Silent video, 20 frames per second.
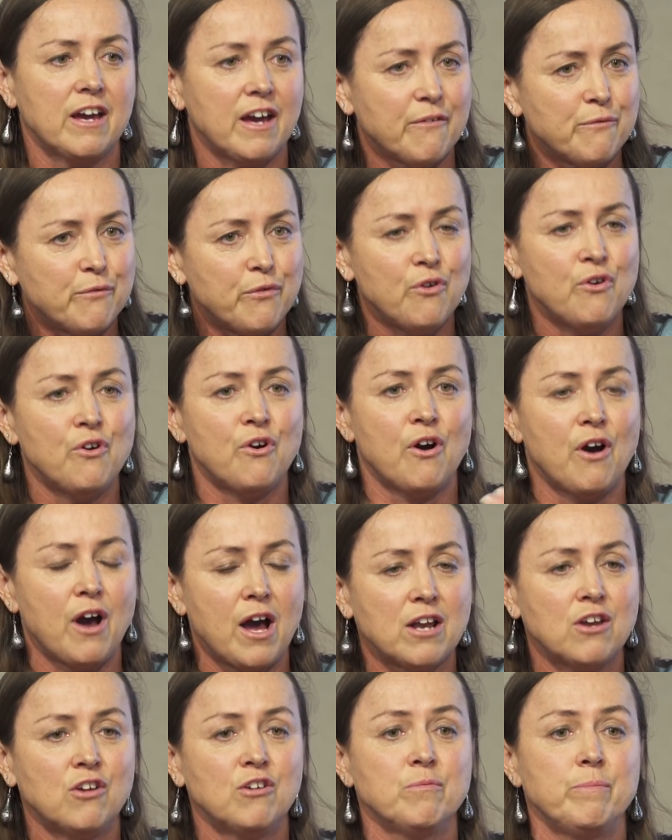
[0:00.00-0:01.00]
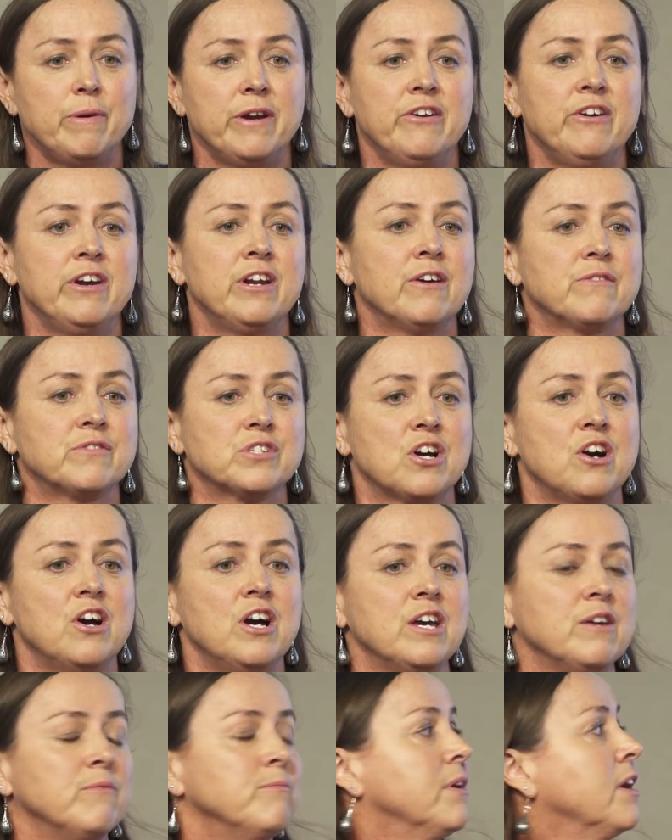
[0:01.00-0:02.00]
for a long period of
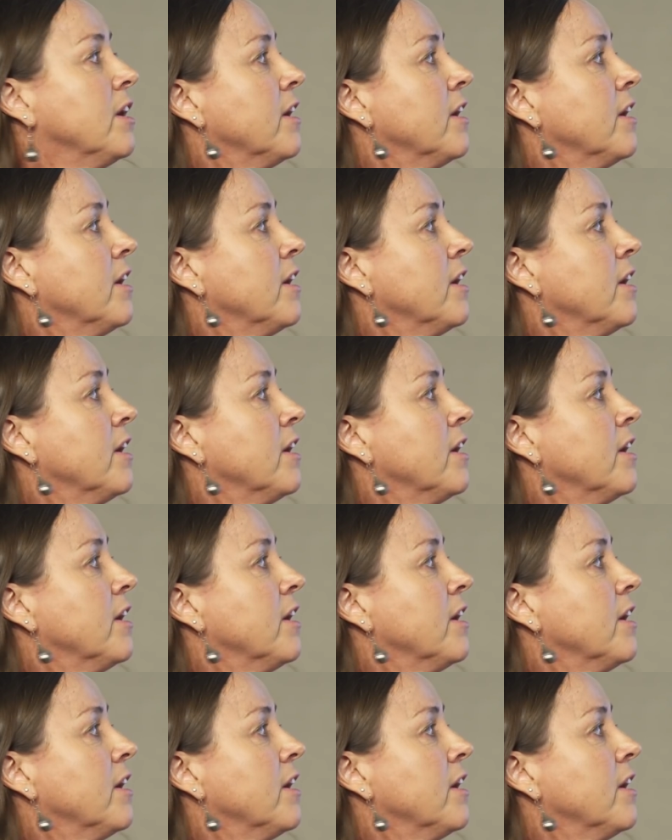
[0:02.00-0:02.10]
time.